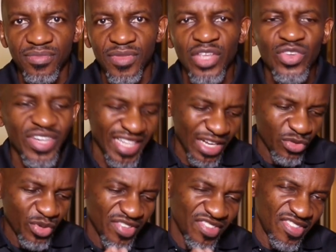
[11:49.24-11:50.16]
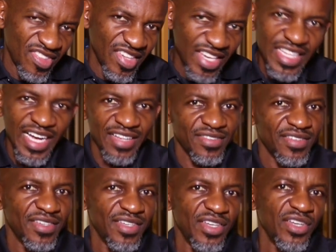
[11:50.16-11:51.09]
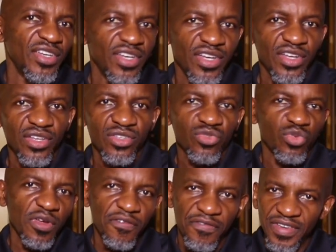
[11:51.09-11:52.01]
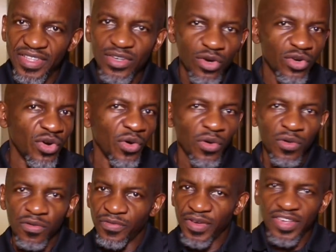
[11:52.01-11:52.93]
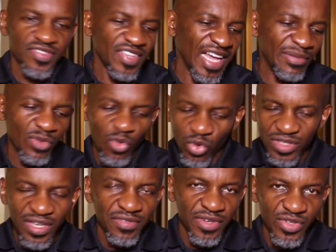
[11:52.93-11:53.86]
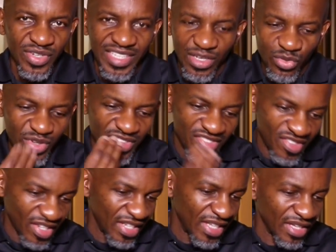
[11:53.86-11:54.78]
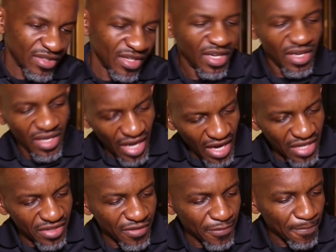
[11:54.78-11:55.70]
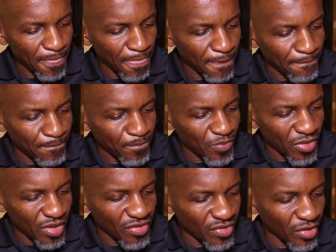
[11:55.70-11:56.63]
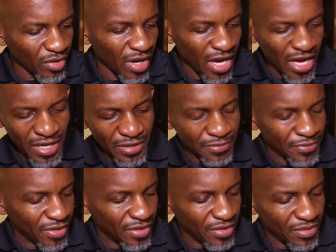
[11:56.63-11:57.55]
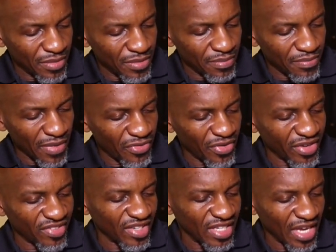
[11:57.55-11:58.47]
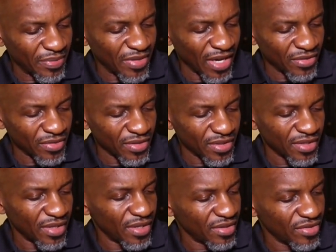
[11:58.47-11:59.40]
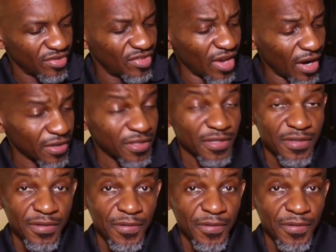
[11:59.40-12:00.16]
And you can actually see that through a video call, FaceTime or whatever. You can actually see that, hey, so my friends in Cape Town, it's dark.